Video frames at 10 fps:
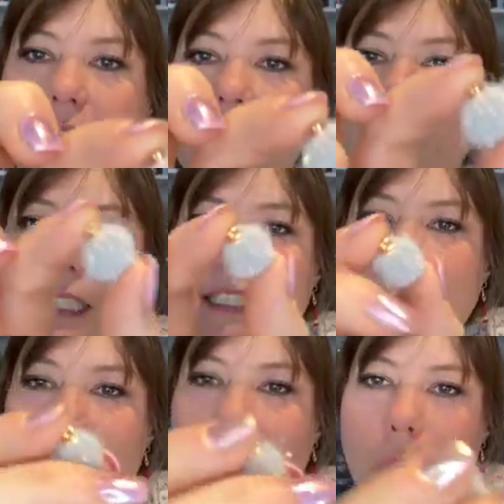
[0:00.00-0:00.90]
Aren't these
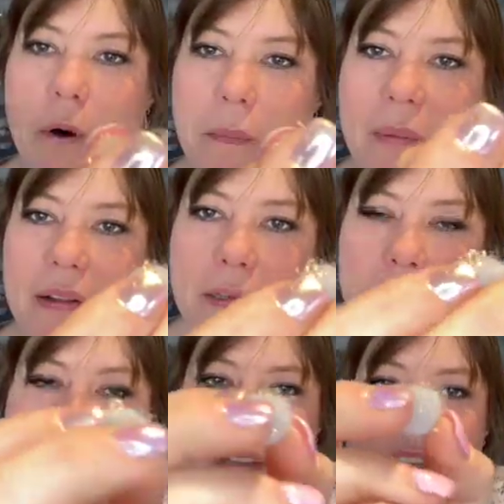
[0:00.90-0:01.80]
adorable?
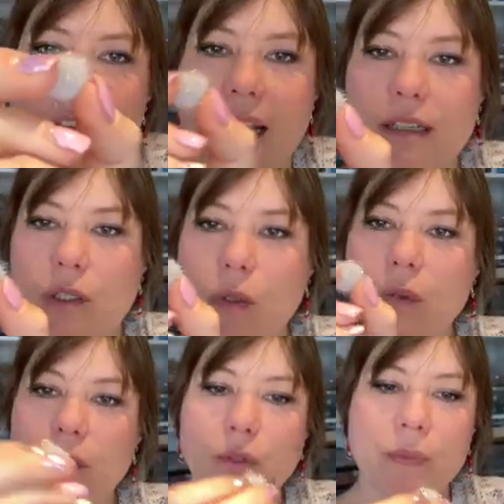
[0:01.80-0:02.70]
I so
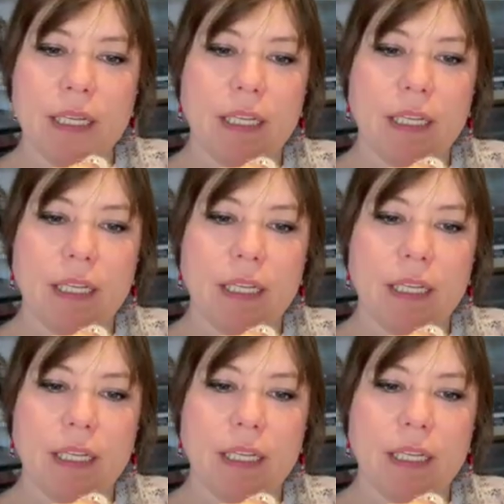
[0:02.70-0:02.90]
want to make